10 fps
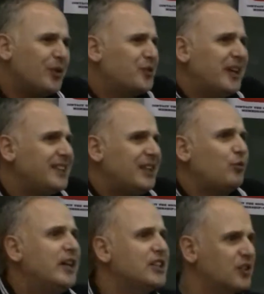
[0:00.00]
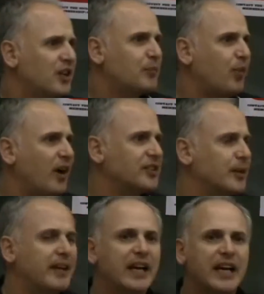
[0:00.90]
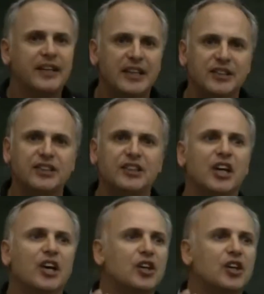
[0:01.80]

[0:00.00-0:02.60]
biology, is it really surprising? I mean, this is a,